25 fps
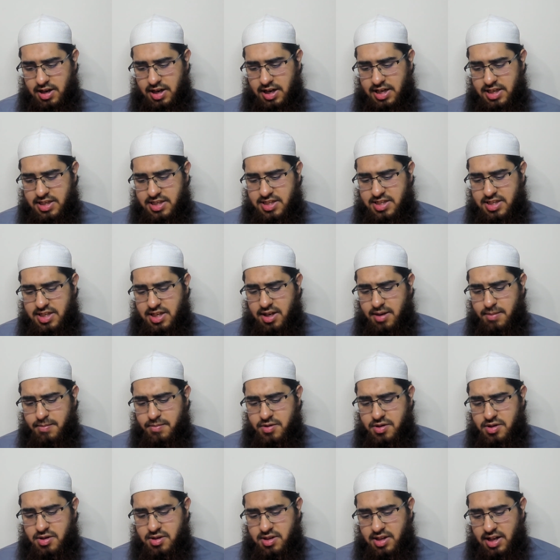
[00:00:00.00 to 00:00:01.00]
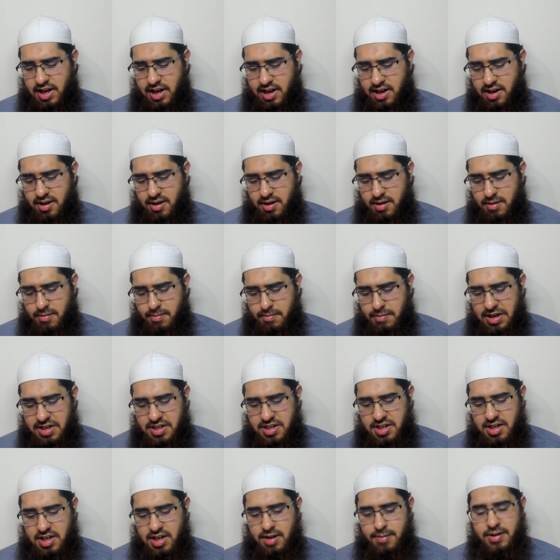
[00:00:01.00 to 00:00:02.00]
it seems that
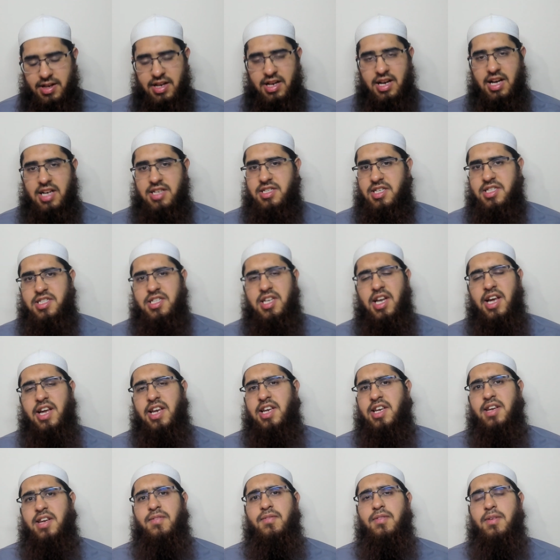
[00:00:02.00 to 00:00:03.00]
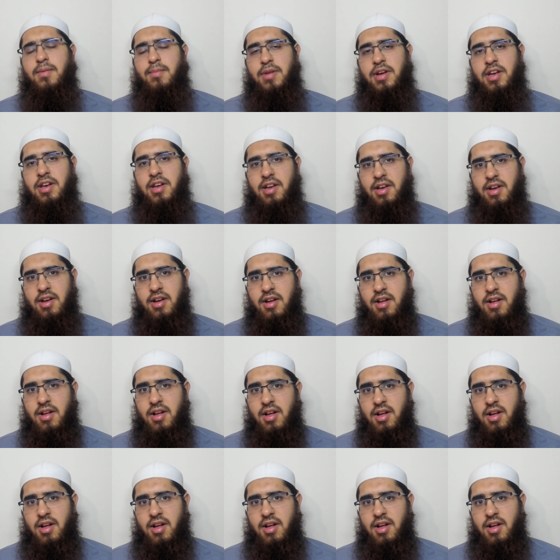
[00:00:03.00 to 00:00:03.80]
metonymic has a slightly different meaning.